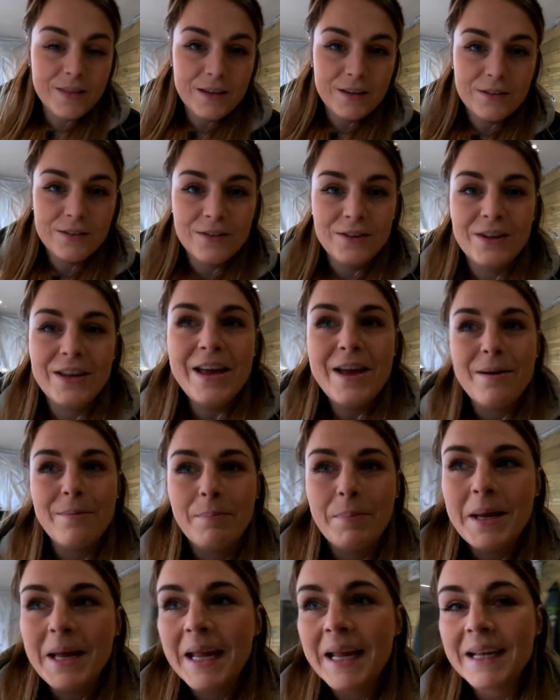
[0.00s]
So yeah,
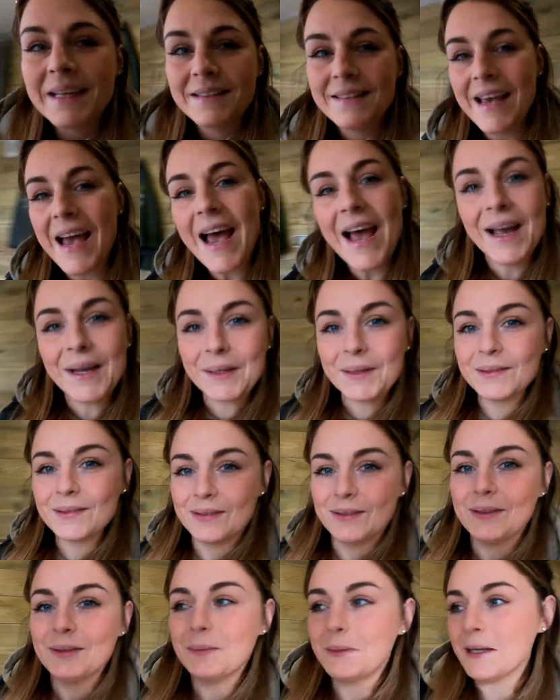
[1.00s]
pink tiles
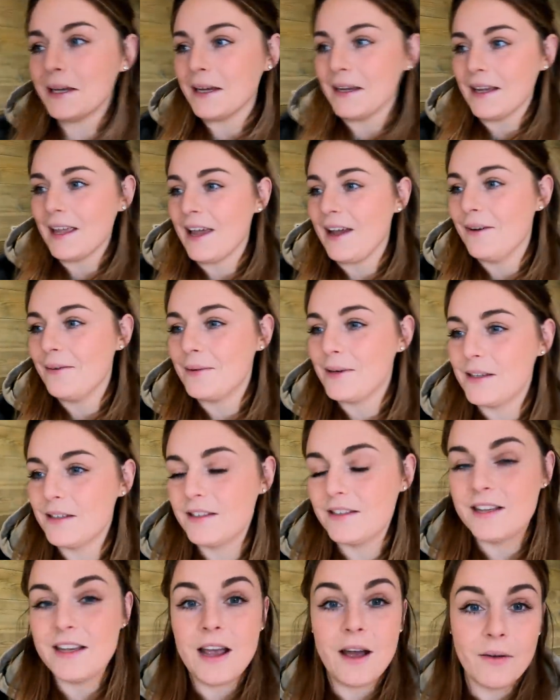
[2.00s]
all the way. Can't wait
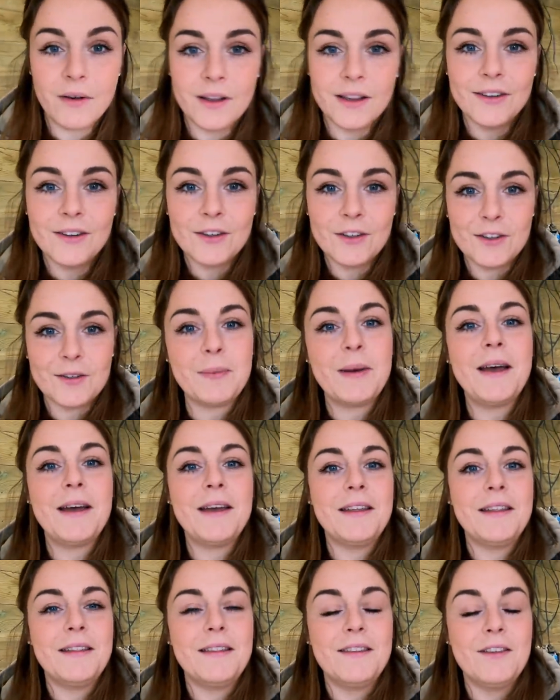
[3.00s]
to see how it looks
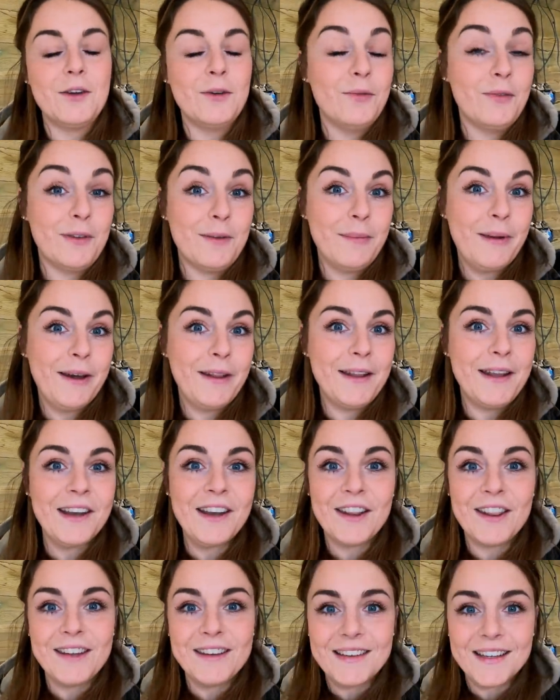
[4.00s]
hopefully by the
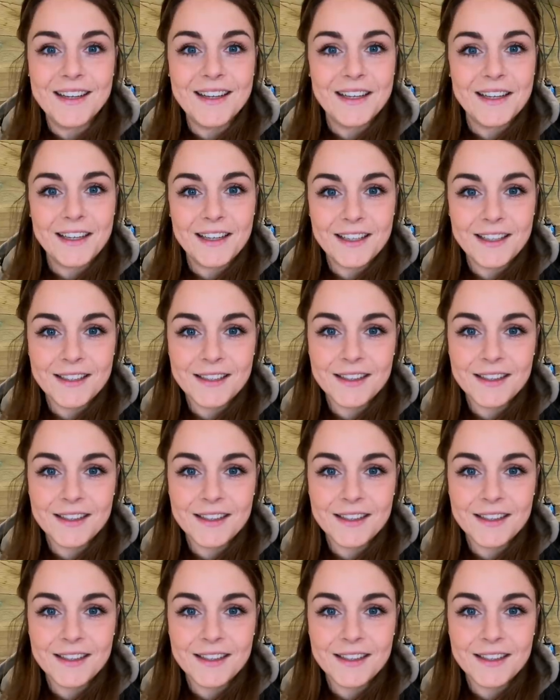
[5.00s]
end of the day.